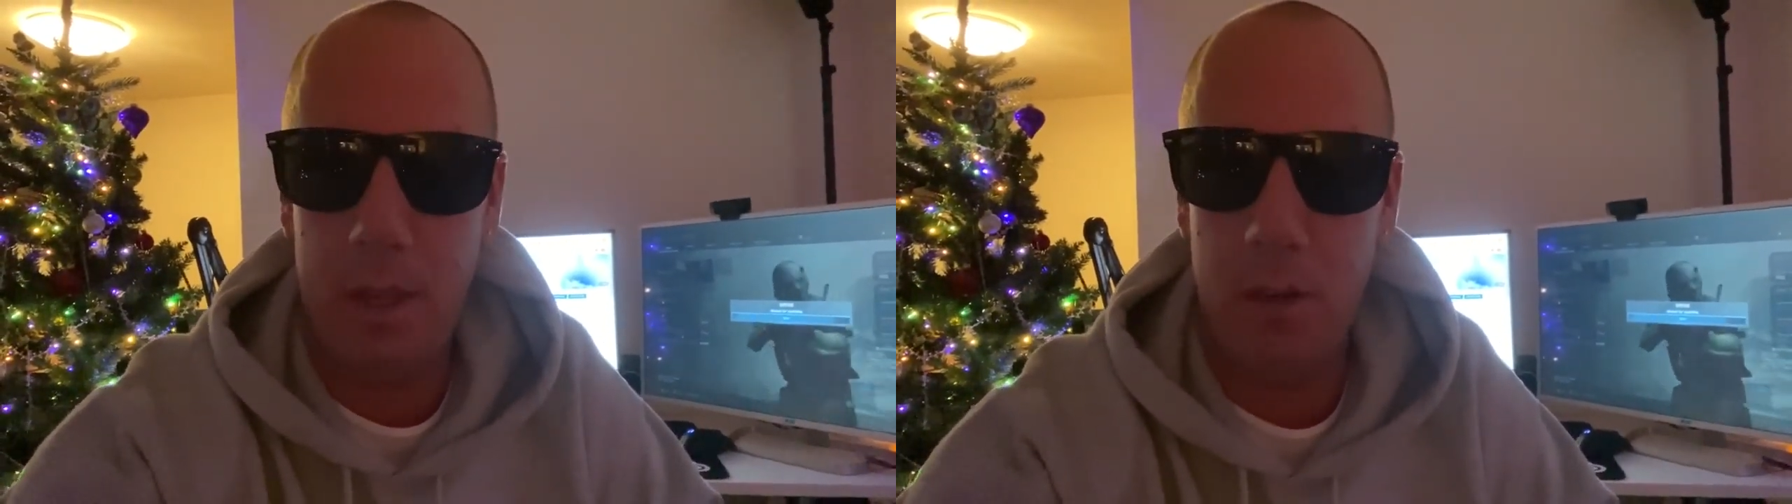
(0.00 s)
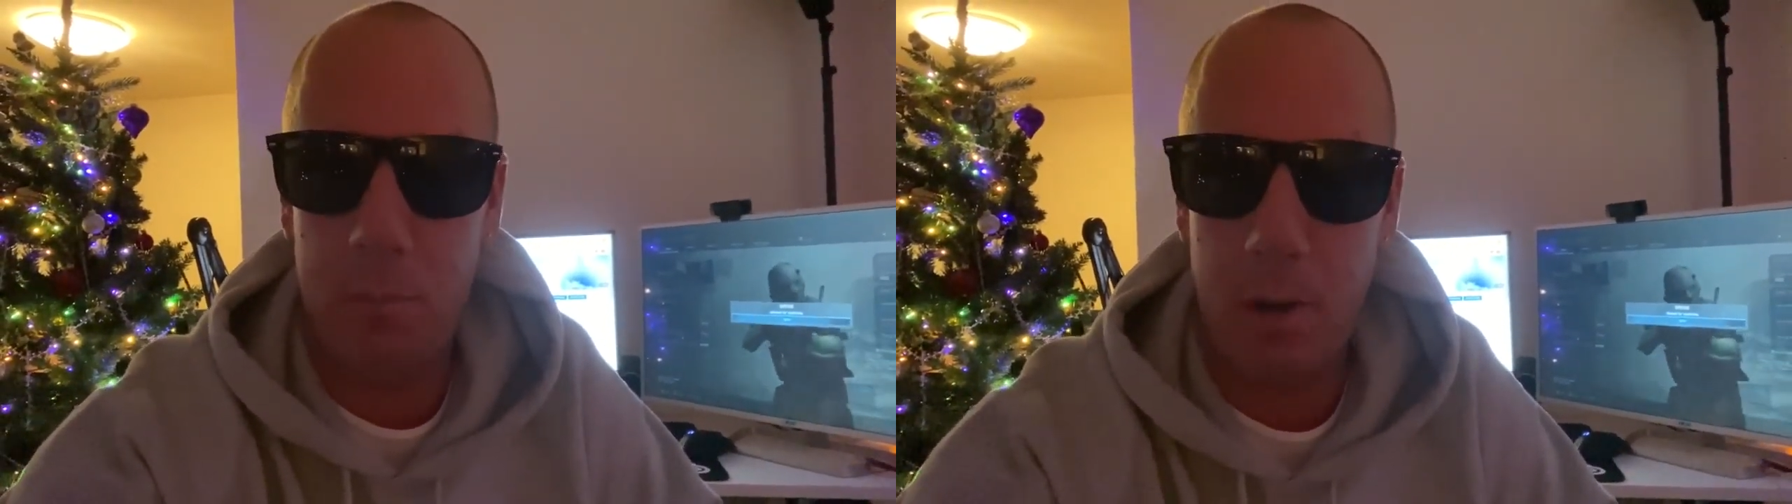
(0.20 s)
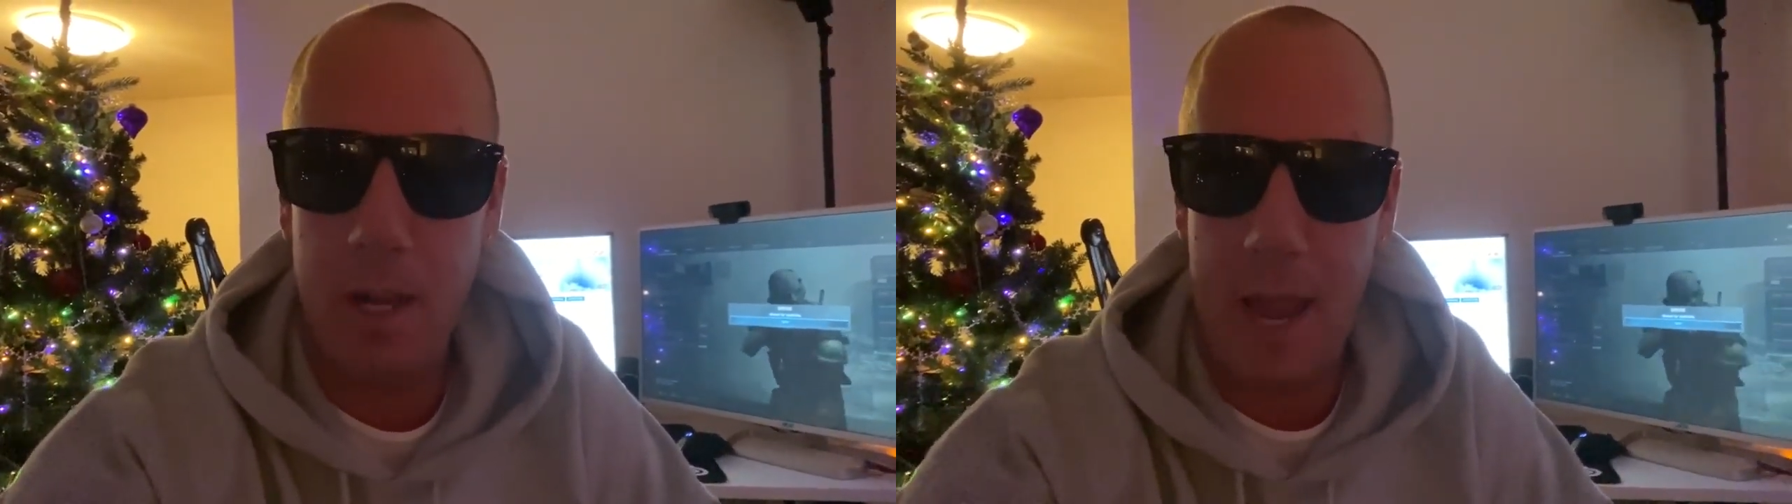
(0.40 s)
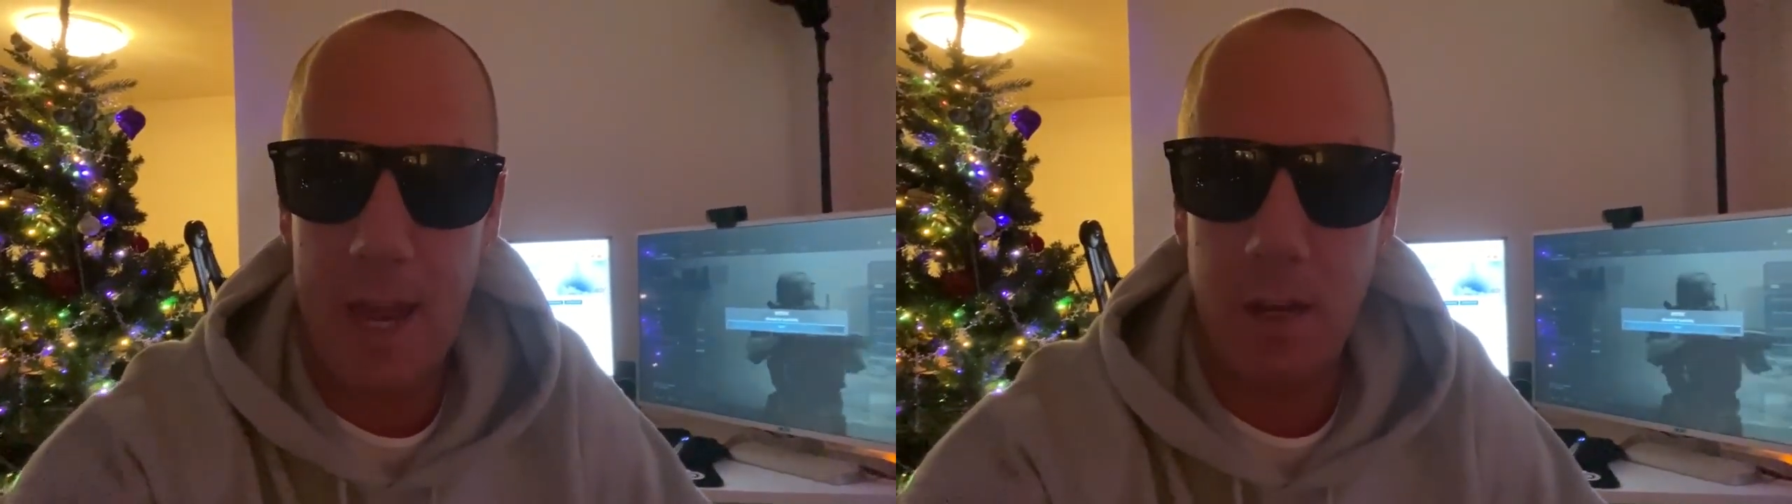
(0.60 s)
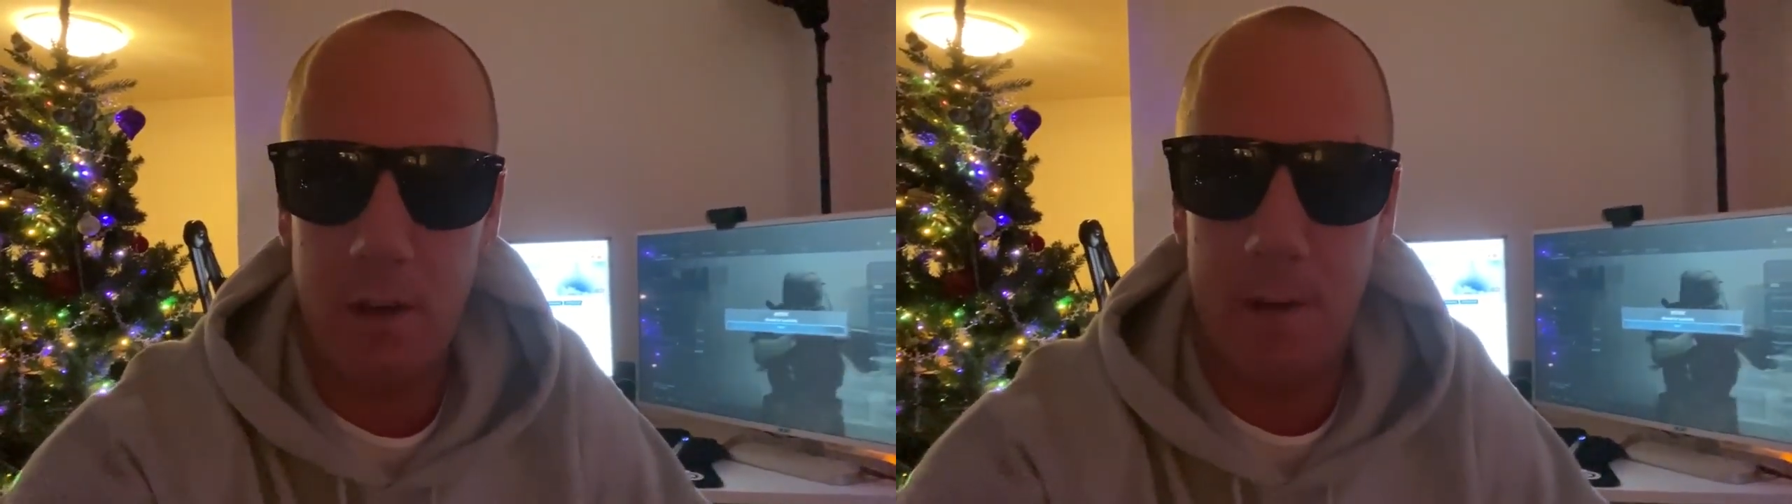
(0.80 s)
I think is pretty
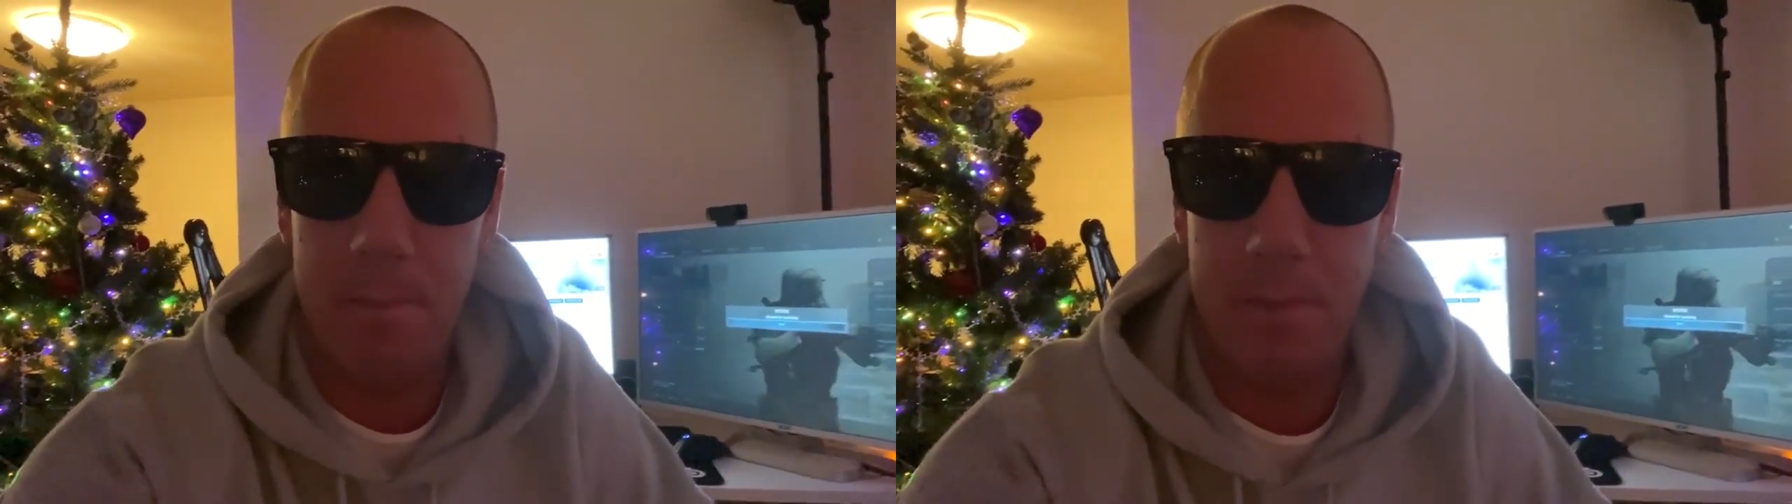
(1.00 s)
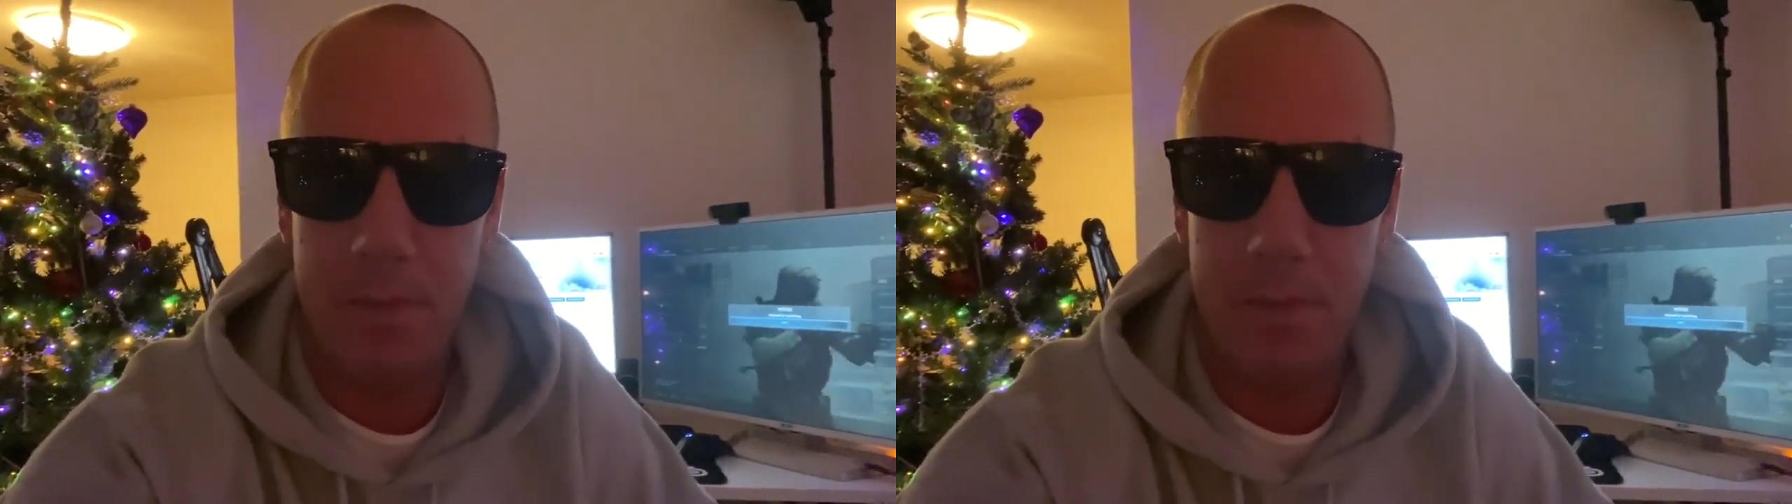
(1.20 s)
accurate.